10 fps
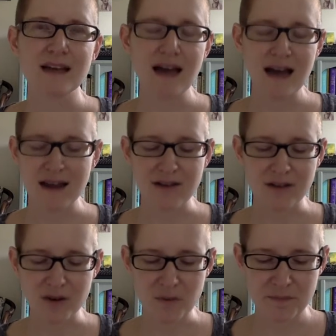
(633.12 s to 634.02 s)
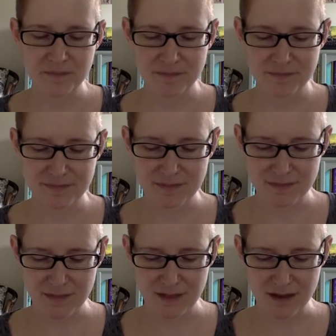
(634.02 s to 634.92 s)
I don't know,
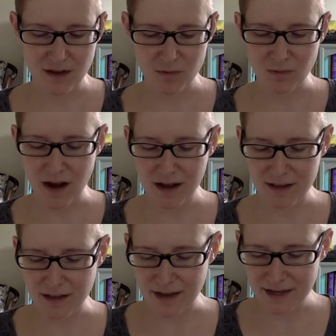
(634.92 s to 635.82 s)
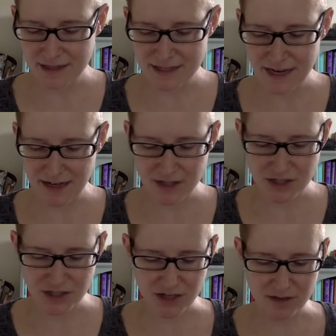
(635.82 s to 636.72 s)
a rock-like
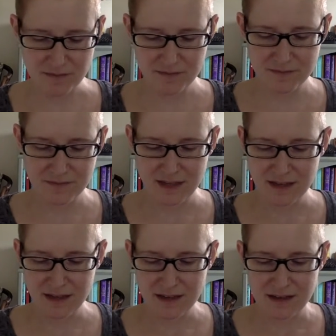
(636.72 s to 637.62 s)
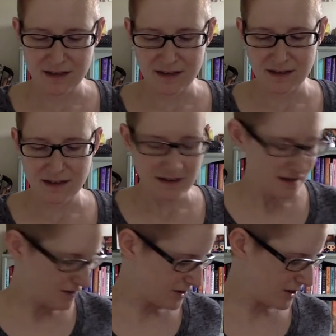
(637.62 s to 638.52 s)
texture.
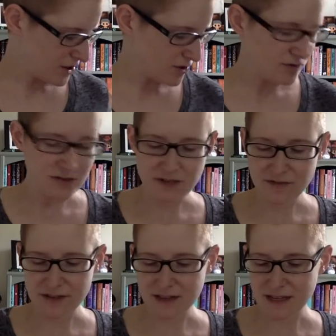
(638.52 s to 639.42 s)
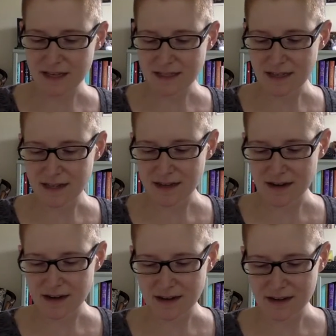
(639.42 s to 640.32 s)
You can glue different things on
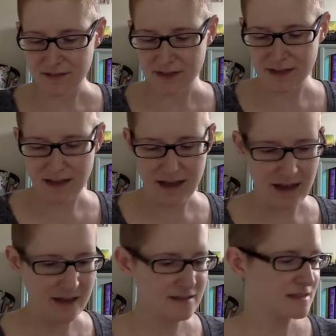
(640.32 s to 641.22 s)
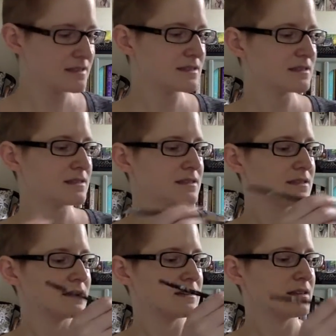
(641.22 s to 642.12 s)
there to give it that.
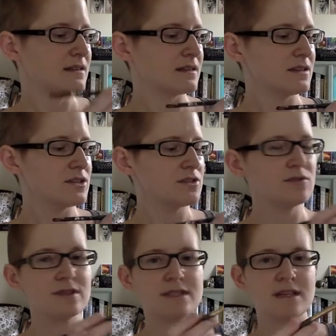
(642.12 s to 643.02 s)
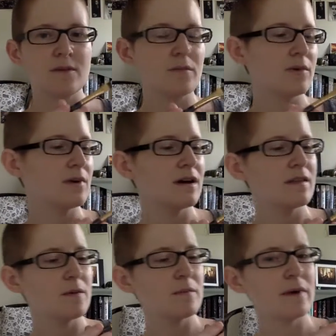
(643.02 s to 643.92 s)
Let's do a sample on
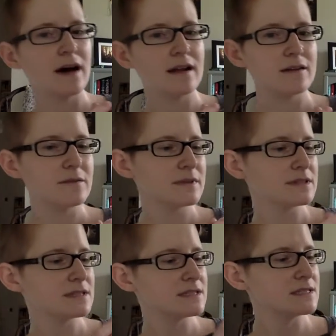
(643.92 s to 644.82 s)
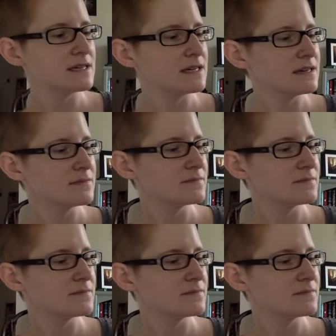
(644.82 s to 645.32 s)
the bottom and see.